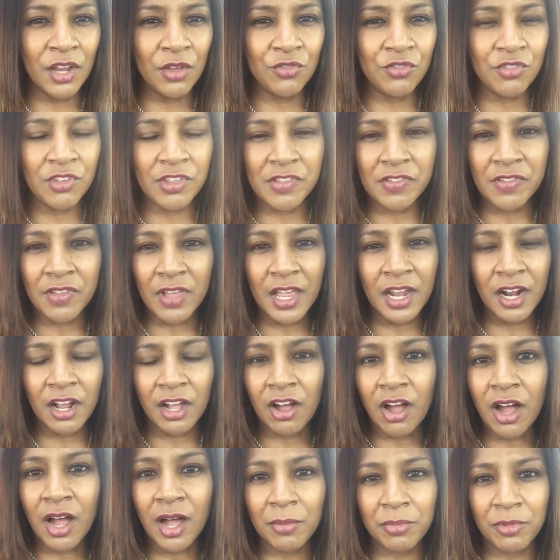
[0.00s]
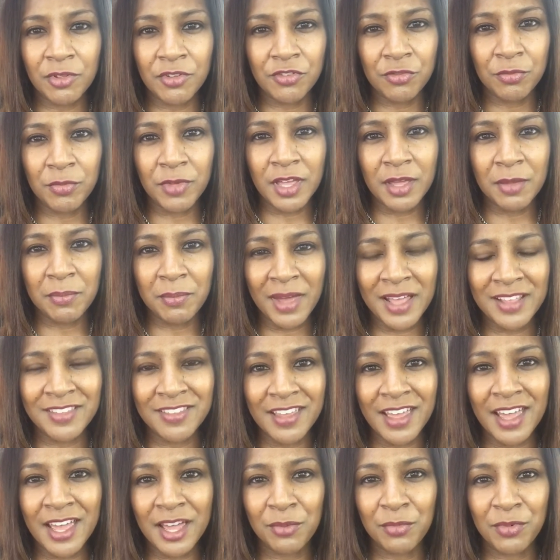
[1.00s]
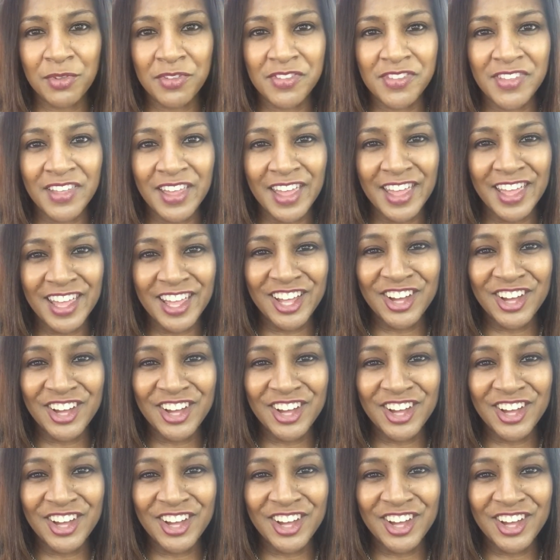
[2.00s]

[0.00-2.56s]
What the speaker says: just an accomplishment, my dad would say,